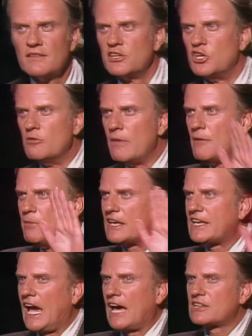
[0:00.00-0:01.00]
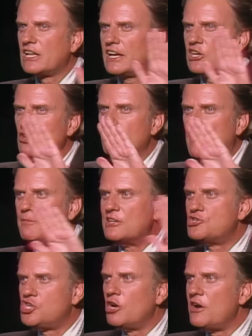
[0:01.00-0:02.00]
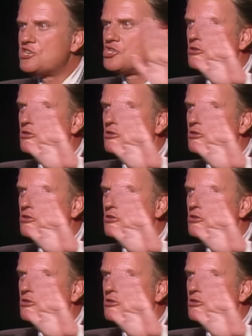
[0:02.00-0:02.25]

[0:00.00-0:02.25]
You may be Catholic. You may be Jewish.